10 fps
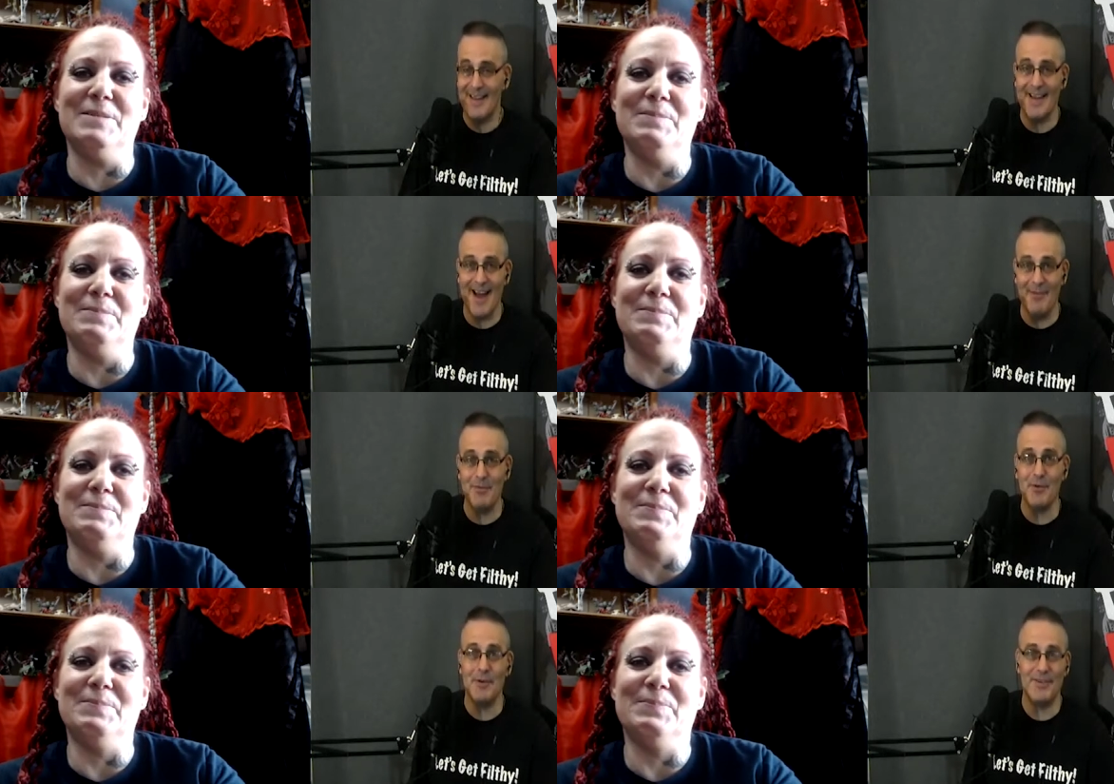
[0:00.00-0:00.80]
Speaker 1: Like
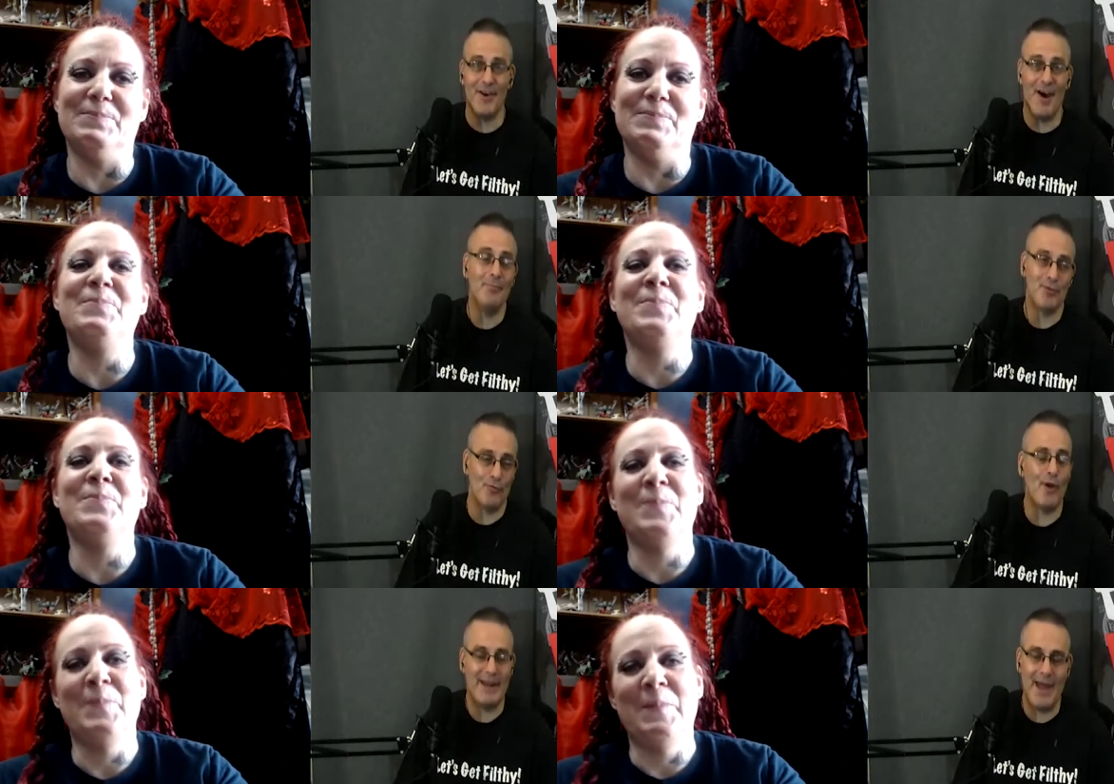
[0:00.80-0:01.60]
I'm doing t- I'm
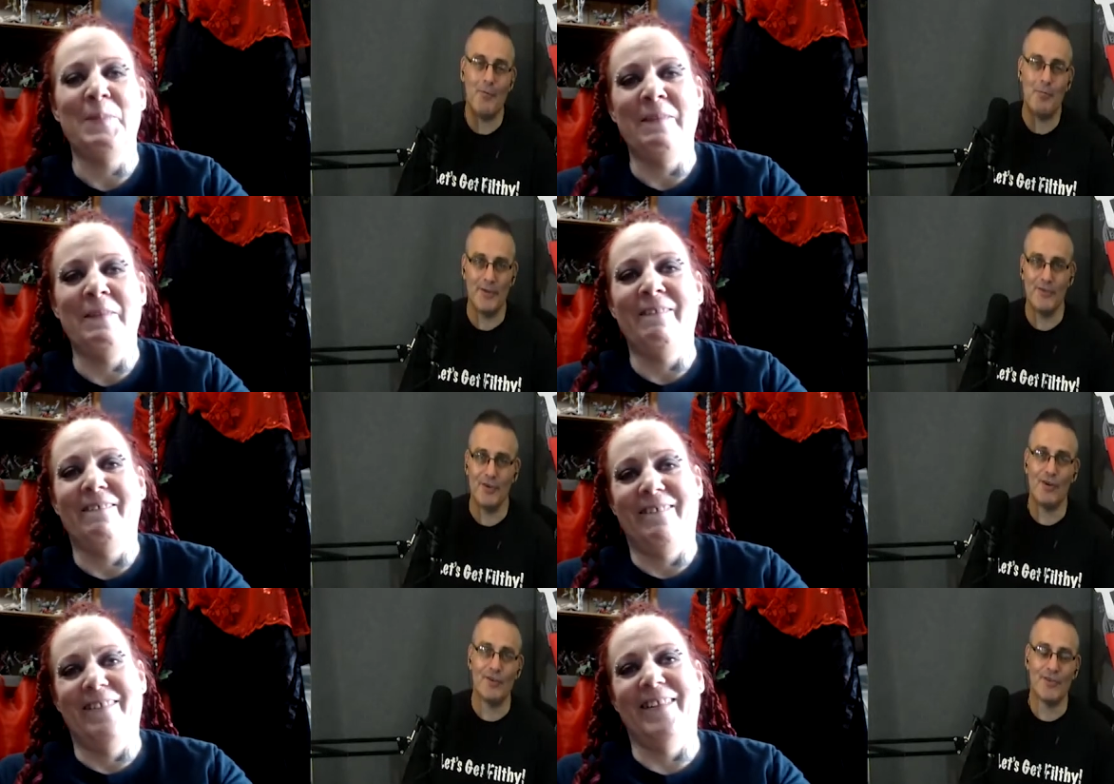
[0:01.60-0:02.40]
do- right now, boys
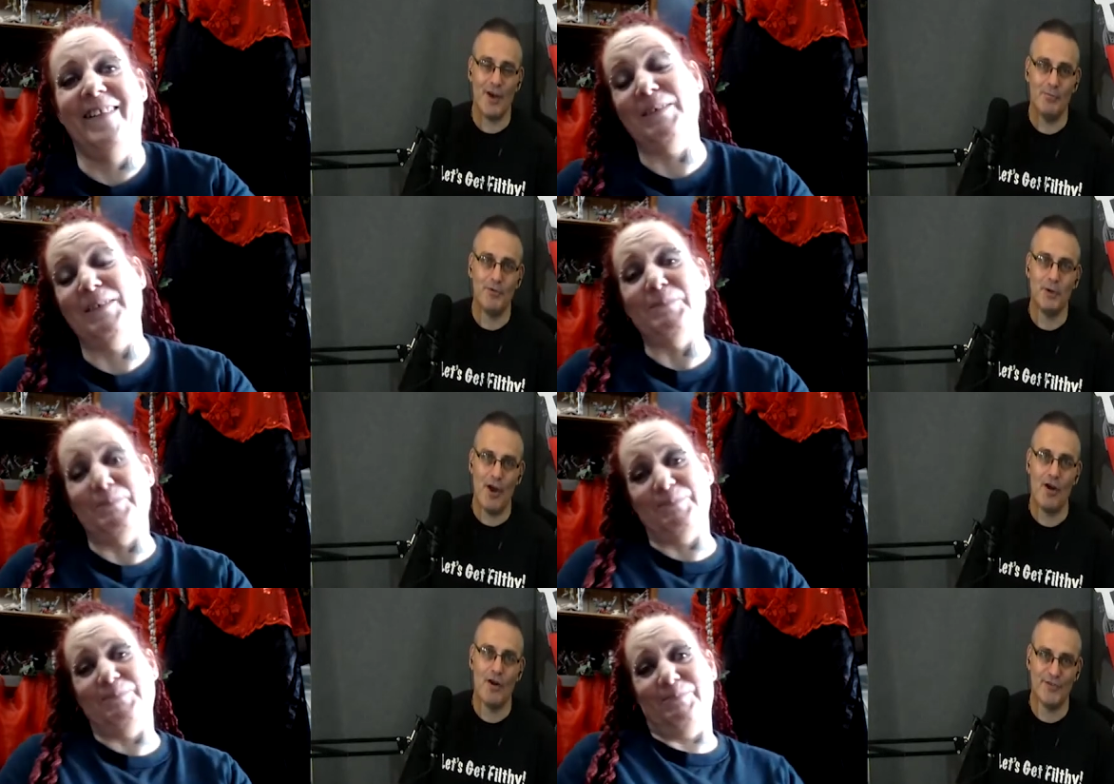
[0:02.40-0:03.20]
and girls, I'm
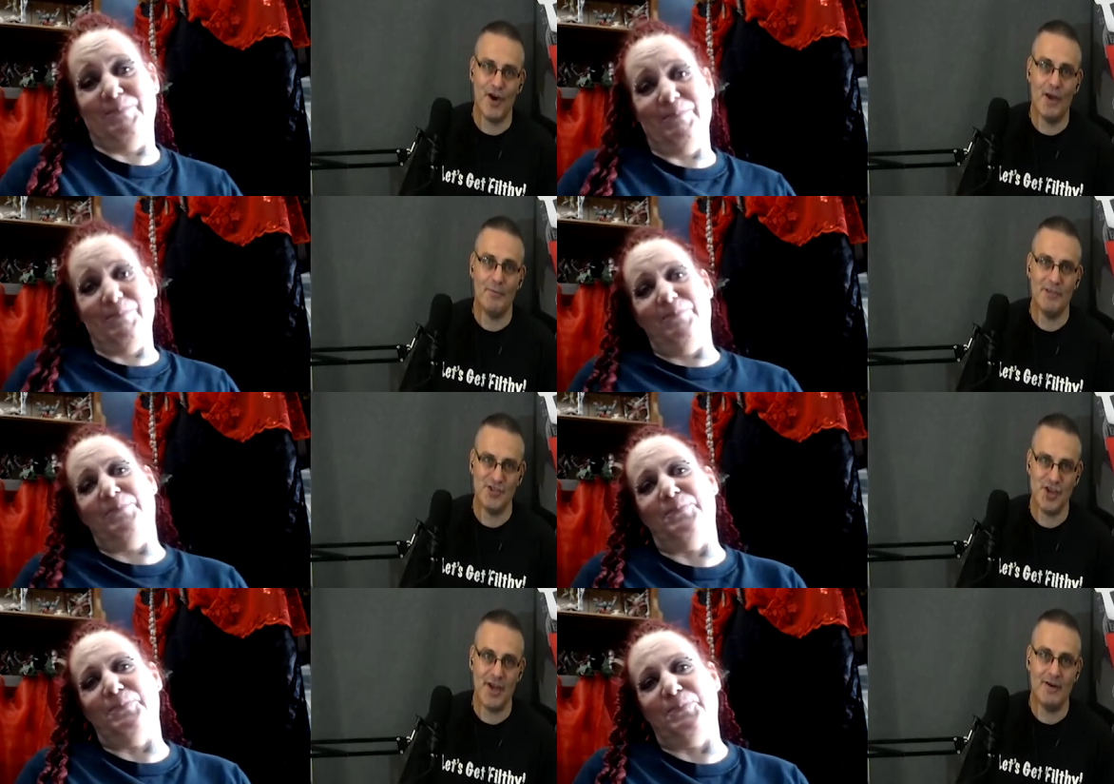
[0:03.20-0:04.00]
doing hard time
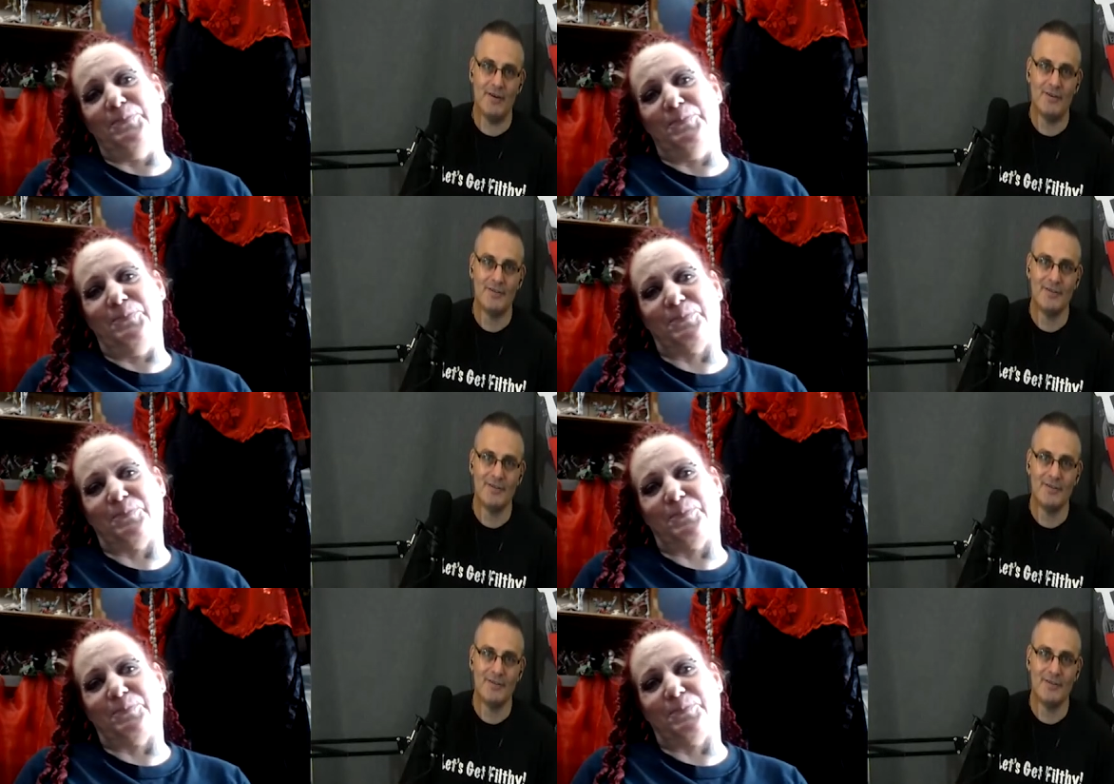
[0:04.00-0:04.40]
in jail,